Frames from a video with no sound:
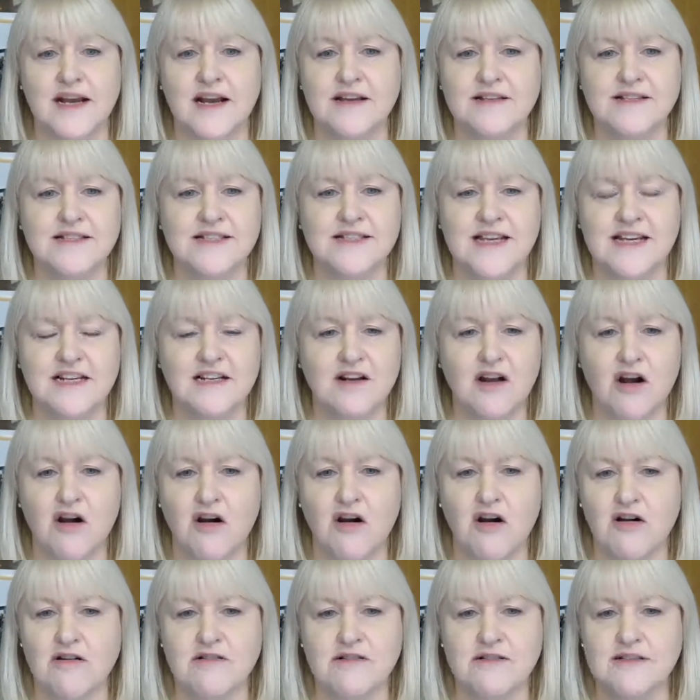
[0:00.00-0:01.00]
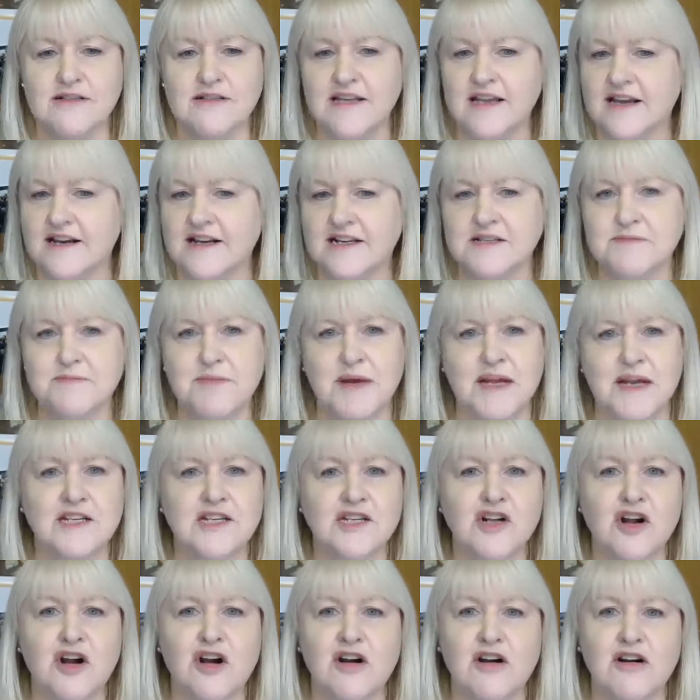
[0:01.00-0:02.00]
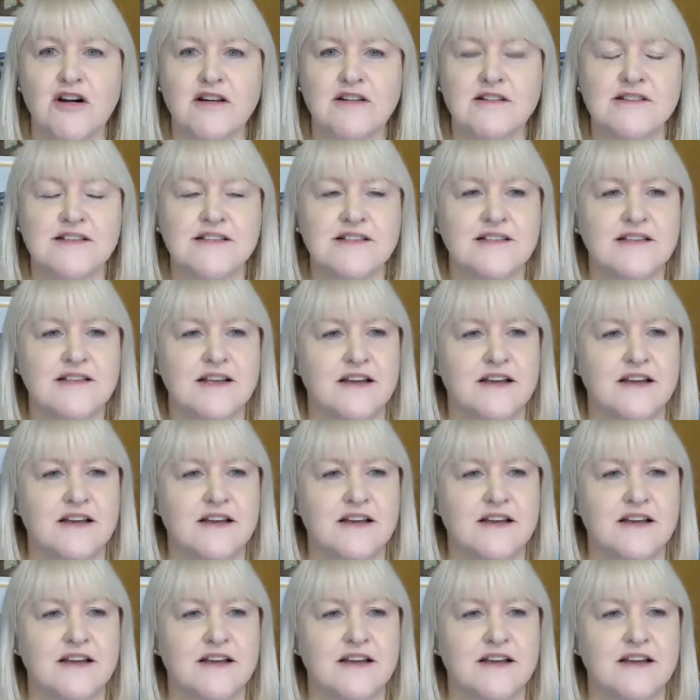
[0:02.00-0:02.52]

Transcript: I'd send cards, the unexpected cards.